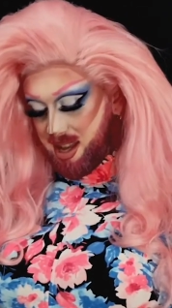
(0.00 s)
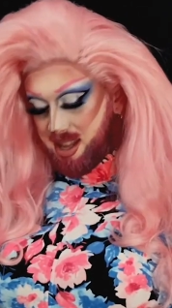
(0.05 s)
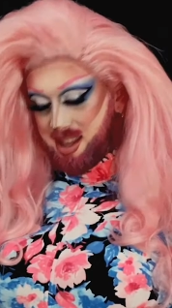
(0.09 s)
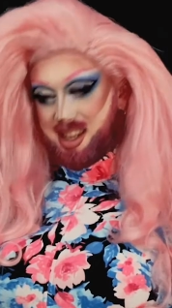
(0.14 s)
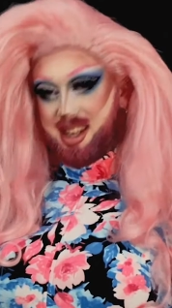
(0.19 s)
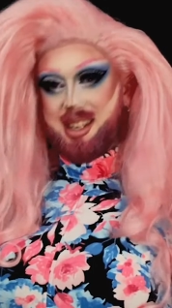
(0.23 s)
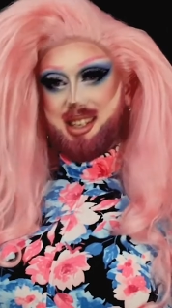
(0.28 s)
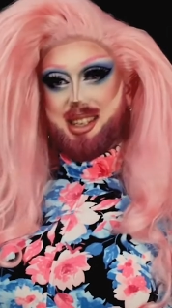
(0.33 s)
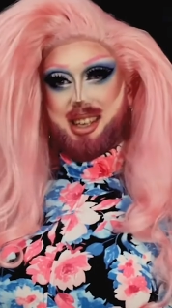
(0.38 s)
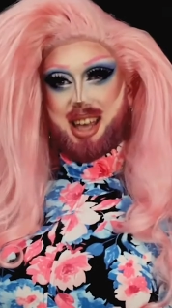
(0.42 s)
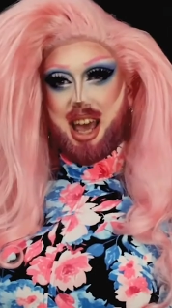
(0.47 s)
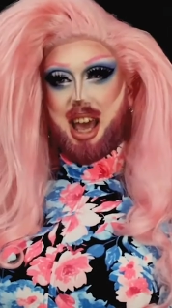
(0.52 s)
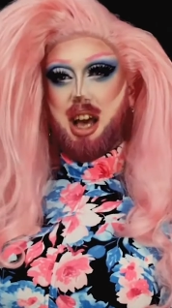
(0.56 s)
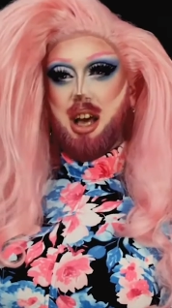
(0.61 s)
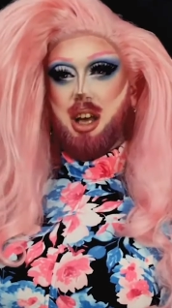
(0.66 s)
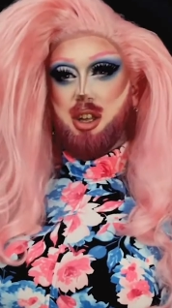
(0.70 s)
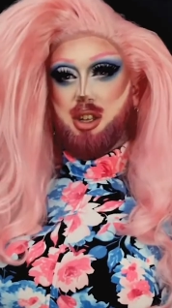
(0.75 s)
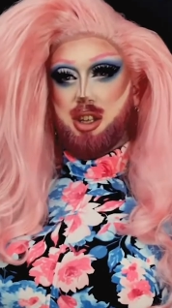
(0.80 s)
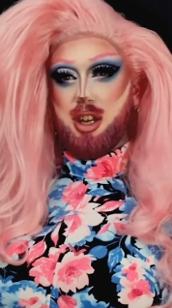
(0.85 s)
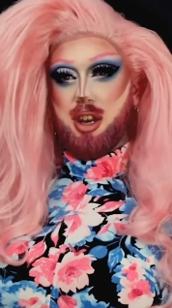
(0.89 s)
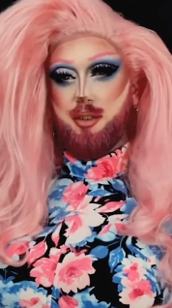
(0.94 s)

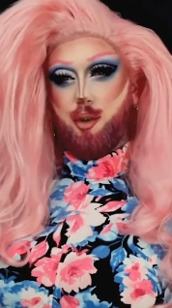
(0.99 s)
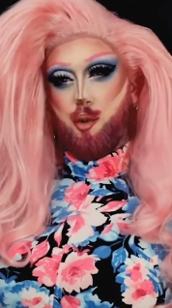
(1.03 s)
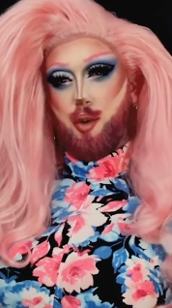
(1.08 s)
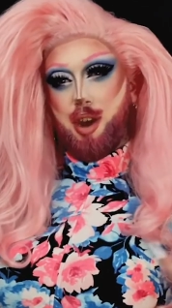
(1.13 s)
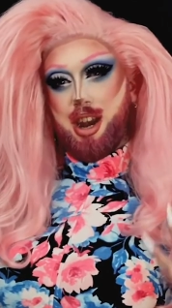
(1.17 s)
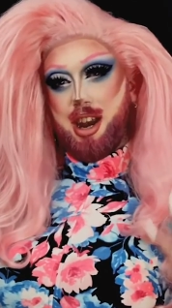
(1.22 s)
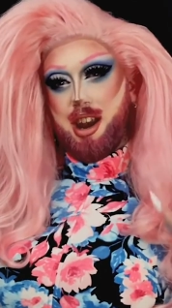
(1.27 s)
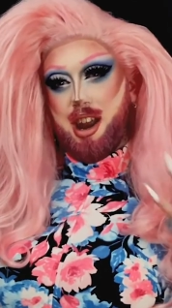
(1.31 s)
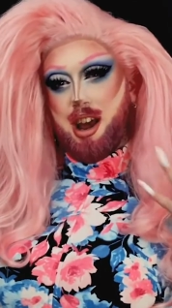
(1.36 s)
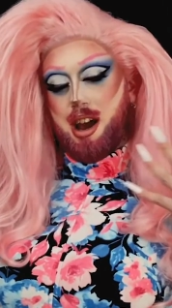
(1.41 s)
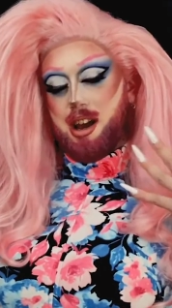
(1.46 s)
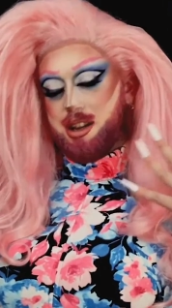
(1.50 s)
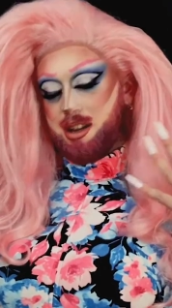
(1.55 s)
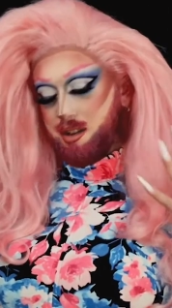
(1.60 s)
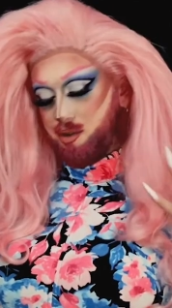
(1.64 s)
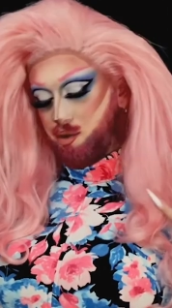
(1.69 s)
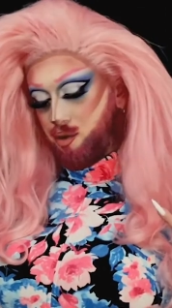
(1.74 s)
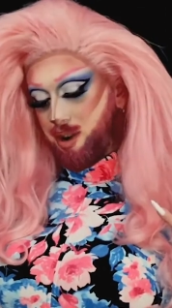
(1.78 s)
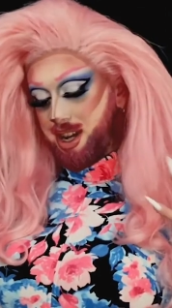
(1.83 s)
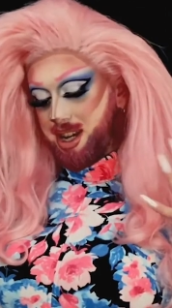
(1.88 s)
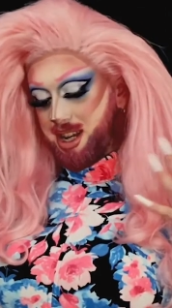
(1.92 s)
scales kind of
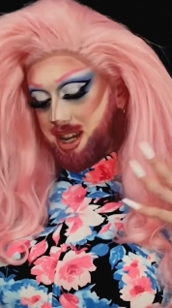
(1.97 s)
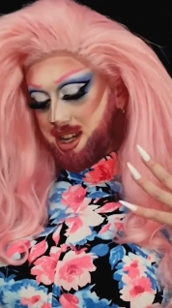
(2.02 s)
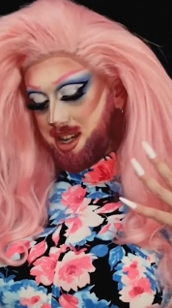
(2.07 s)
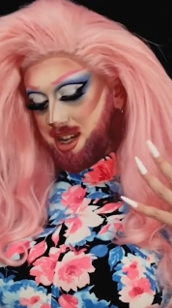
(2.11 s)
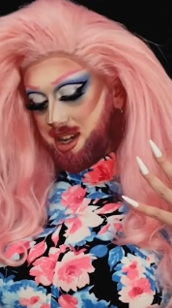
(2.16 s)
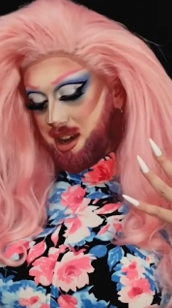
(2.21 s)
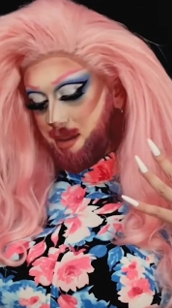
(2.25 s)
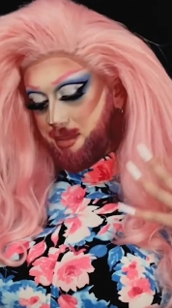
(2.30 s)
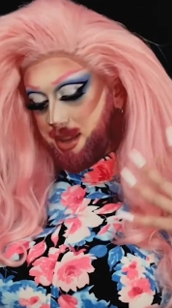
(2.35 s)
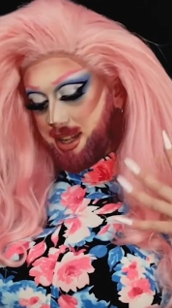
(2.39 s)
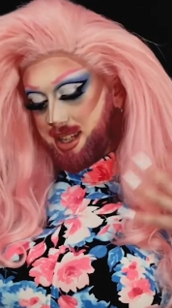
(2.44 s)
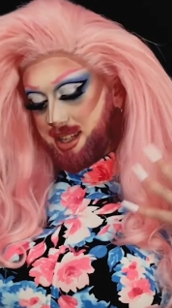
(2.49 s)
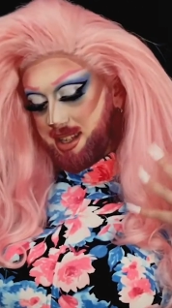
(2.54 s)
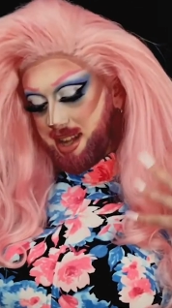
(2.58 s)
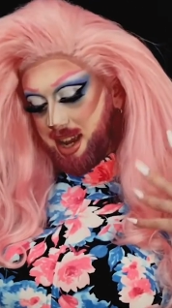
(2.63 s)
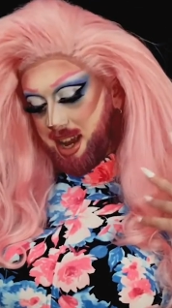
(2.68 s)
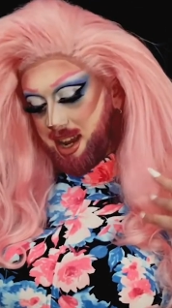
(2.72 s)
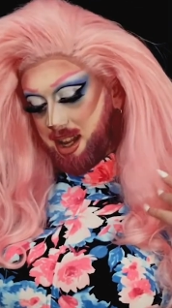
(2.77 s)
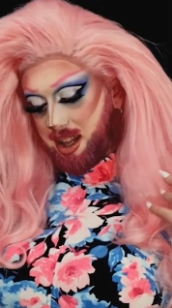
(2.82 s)
gradated up the side a